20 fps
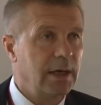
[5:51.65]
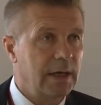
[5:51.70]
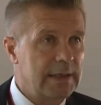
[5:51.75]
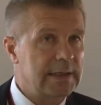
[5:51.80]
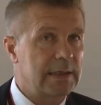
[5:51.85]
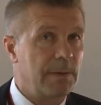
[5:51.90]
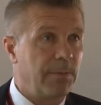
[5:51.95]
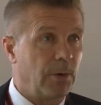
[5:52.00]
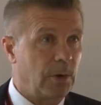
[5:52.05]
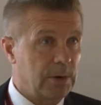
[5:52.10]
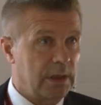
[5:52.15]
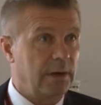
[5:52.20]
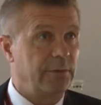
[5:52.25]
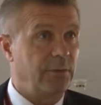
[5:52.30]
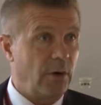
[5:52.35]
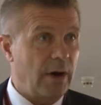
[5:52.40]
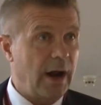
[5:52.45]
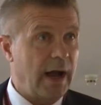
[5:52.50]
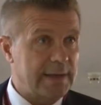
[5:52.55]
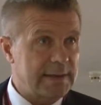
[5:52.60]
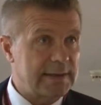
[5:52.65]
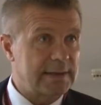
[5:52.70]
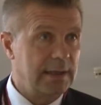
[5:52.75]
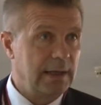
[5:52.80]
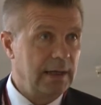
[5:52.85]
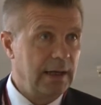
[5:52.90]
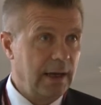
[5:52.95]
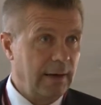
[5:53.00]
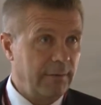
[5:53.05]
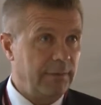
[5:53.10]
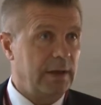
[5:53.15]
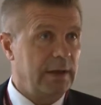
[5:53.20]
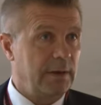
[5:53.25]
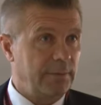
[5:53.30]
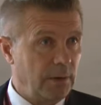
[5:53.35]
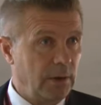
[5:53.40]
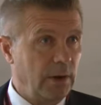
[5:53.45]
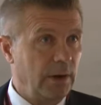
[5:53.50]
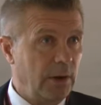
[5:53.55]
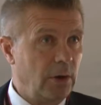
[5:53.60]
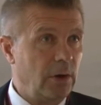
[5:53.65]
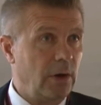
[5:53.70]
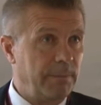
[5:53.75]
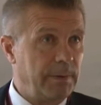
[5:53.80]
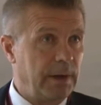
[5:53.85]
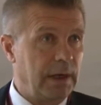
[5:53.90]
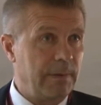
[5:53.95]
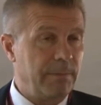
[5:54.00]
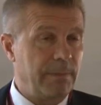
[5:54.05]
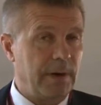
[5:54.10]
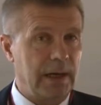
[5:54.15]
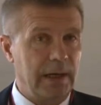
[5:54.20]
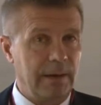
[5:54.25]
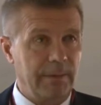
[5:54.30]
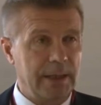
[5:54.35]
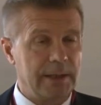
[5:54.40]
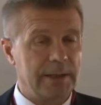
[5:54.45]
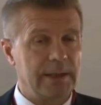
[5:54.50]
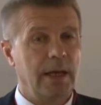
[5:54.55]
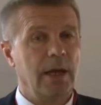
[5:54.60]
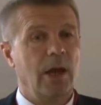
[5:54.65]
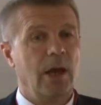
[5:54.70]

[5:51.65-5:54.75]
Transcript: is important for us from the European Parliament.